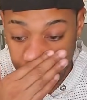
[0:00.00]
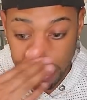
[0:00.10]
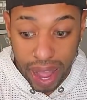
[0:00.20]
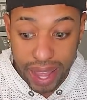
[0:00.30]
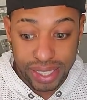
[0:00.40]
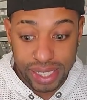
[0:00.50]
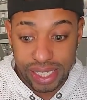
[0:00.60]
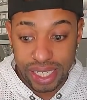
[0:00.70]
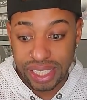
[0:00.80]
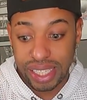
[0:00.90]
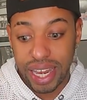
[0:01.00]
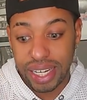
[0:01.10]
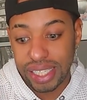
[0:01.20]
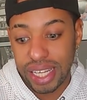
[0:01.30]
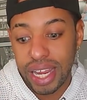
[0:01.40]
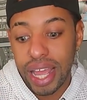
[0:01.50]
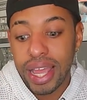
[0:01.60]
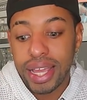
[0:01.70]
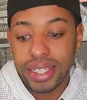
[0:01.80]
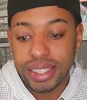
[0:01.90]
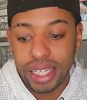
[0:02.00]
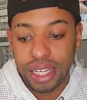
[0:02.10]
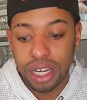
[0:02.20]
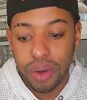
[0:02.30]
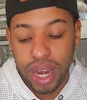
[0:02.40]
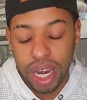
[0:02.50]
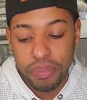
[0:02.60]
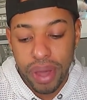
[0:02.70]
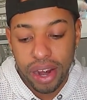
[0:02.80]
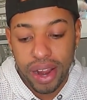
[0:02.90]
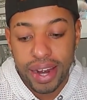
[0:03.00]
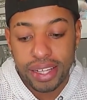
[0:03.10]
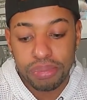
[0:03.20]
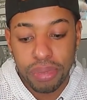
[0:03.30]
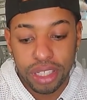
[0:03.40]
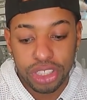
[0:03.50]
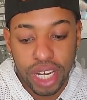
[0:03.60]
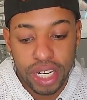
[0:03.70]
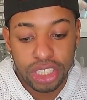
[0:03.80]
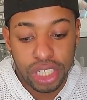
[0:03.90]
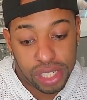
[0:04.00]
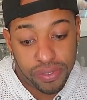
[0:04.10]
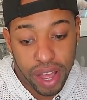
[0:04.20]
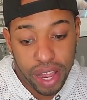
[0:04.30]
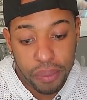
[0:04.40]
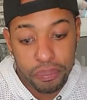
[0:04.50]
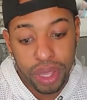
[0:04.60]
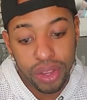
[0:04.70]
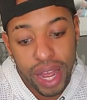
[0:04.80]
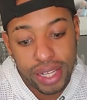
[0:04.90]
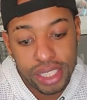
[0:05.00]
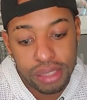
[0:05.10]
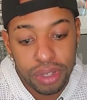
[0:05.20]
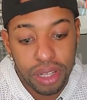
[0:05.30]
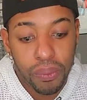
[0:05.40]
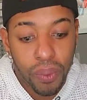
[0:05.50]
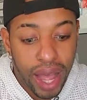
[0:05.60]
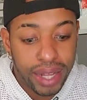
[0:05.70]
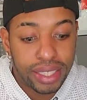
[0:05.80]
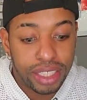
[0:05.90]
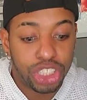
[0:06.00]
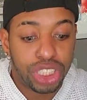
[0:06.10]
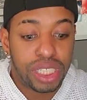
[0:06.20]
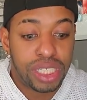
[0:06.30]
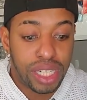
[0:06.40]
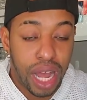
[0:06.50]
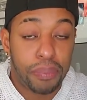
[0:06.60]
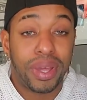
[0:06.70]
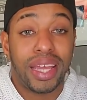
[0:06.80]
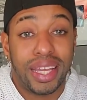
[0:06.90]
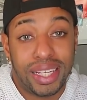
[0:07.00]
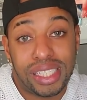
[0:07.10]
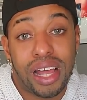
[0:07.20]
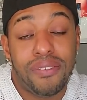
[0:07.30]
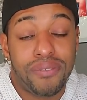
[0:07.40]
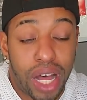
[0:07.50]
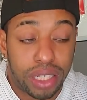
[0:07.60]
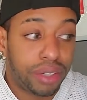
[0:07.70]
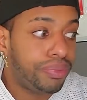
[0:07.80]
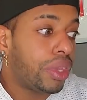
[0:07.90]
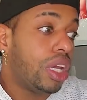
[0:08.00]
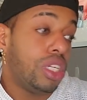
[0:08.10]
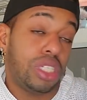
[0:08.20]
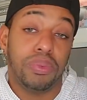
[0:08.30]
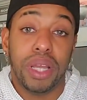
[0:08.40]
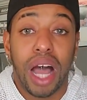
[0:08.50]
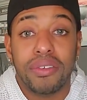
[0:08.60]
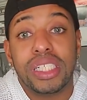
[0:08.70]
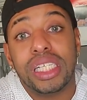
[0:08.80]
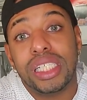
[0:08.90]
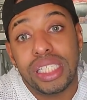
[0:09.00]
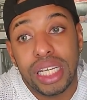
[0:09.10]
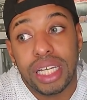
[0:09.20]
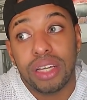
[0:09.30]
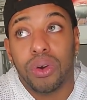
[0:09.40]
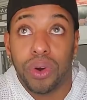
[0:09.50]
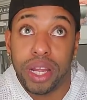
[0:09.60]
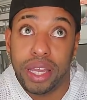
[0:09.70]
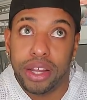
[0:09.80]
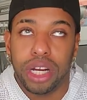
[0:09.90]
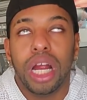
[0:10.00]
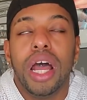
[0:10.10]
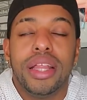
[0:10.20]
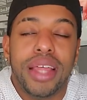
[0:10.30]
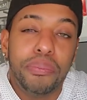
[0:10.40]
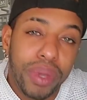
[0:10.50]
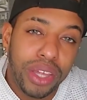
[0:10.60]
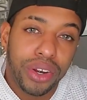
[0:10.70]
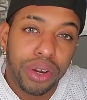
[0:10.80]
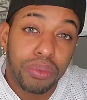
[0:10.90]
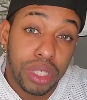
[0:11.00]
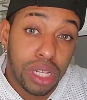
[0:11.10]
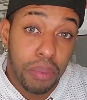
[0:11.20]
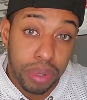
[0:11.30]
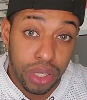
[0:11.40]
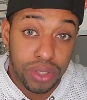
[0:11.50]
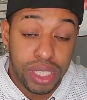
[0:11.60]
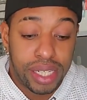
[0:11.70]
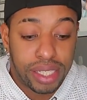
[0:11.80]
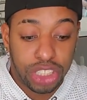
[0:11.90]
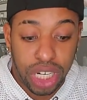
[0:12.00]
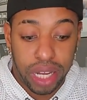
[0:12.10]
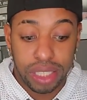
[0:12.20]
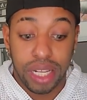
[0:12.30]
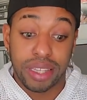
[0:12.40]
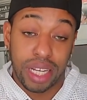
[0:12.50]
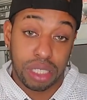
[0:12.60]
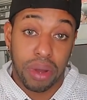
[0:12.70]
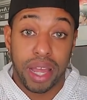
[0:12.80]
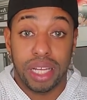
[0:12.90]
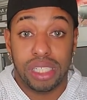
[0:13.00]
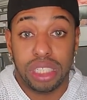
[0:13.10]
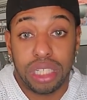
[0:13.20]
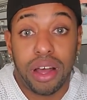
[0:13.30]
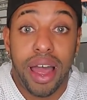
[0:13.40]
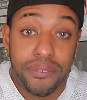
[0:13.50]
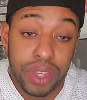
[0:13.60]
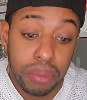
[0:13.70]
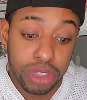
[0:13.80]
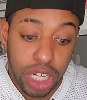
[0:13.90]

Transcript: by and says he's innocent, he didn't know any better, and his mother tried to justify it. Peter asks his mother, why didn't she stop his father? So we obviously see or hear that Peter was abused as a child, and that's why he's such a effed